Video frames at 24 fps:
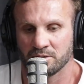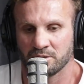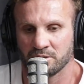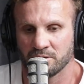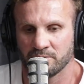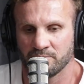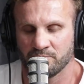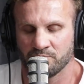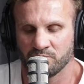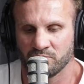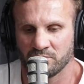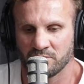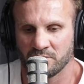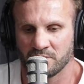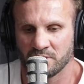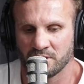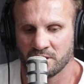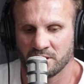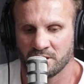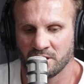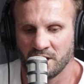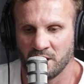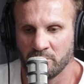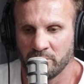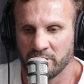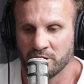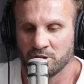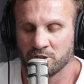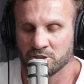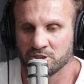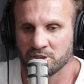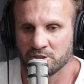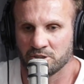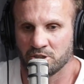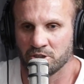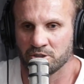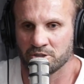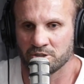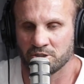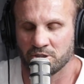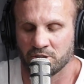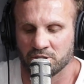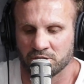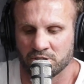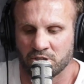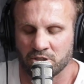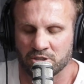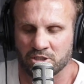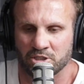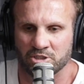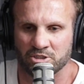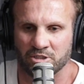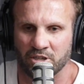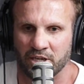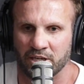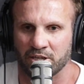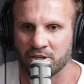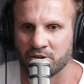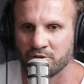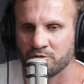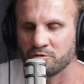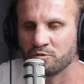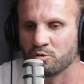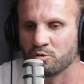that boat, man. I feel the same way.